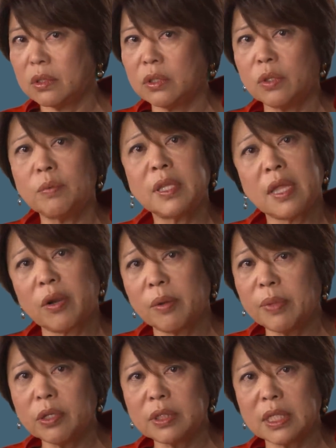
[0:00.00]
human
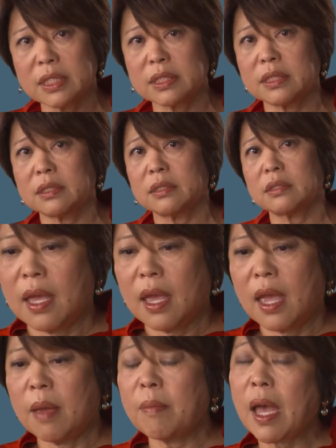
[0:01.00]
therapeutics.
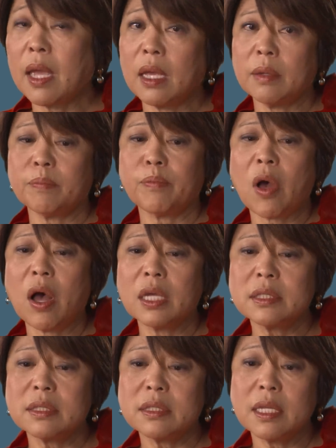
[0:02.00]
And my
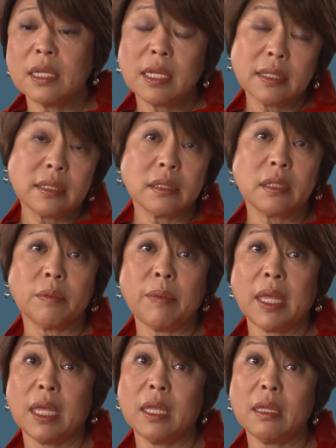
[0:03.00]
boss, he listened to
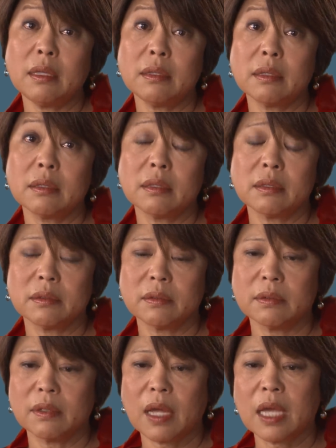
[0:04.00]
me.
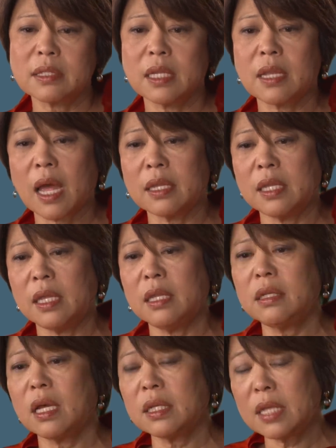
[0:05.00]
I said, I
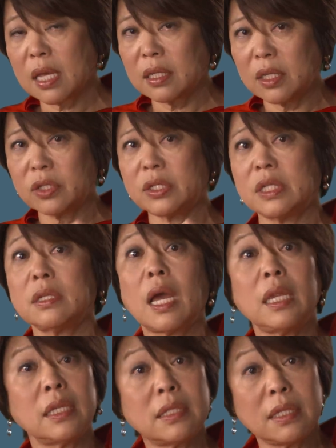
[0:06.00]
need a technician. I,
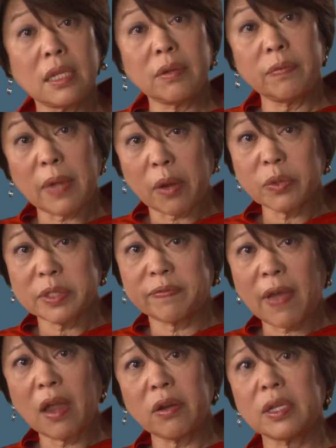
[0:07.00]
instead of, I was
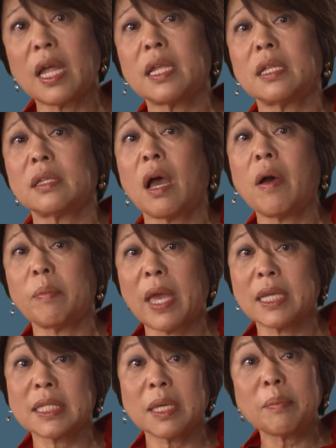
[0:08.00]
fired, I, now I'm asking